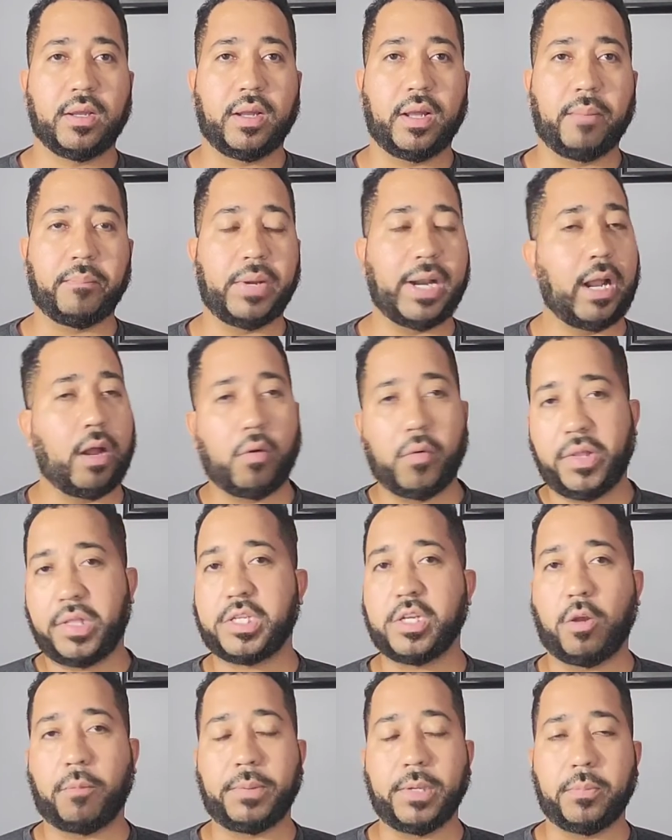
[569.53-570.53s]
Um, but I always
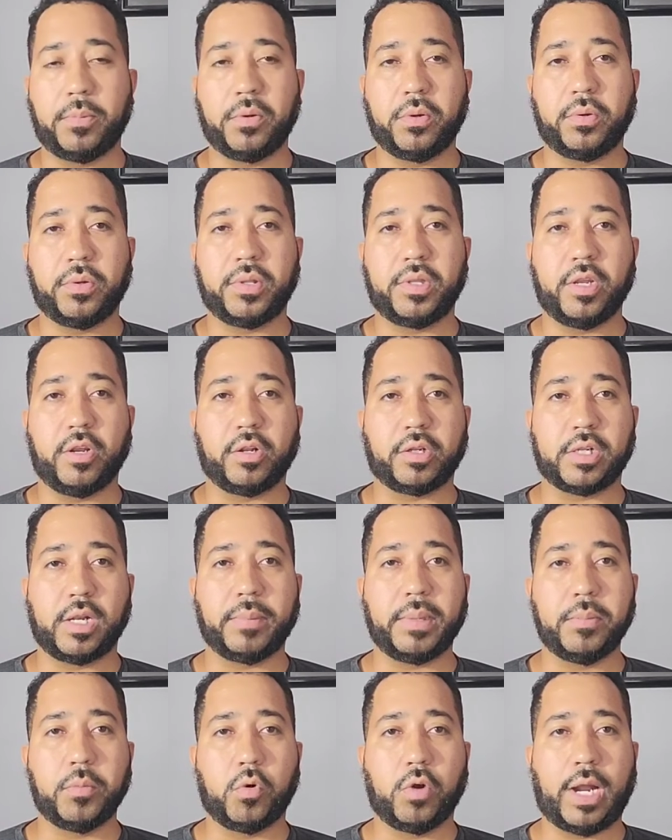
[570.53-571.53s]
tell people there are
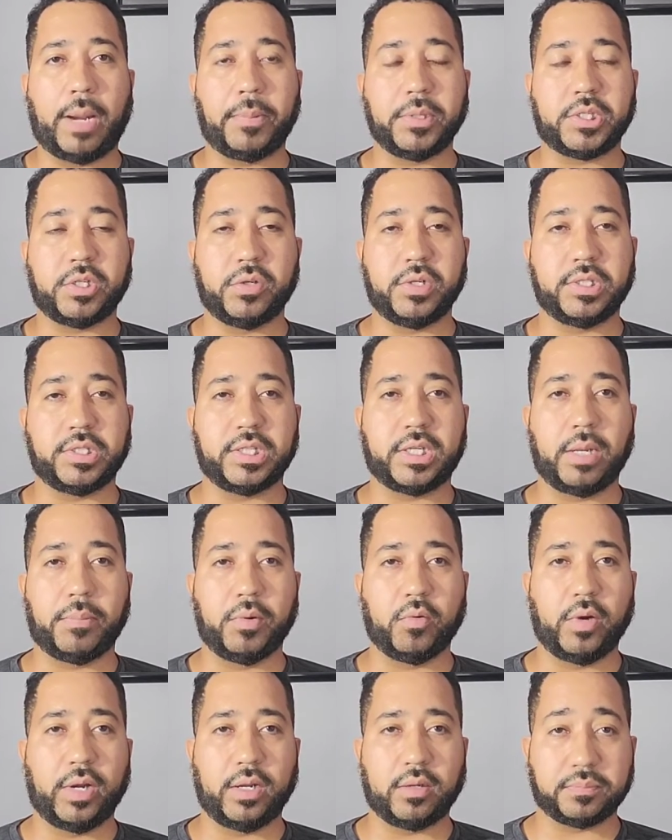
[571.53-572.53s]
going to be more opportunities that
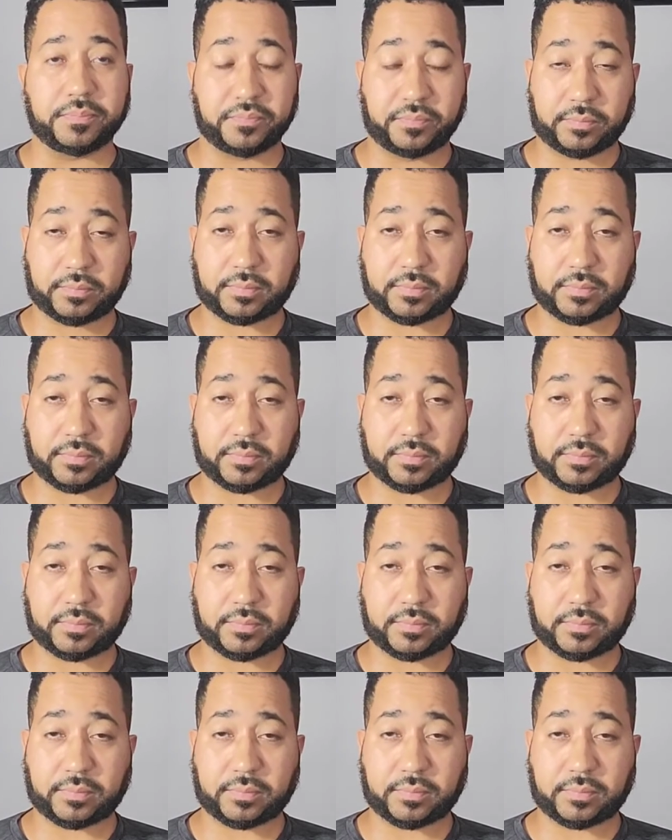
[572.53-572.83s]
come around.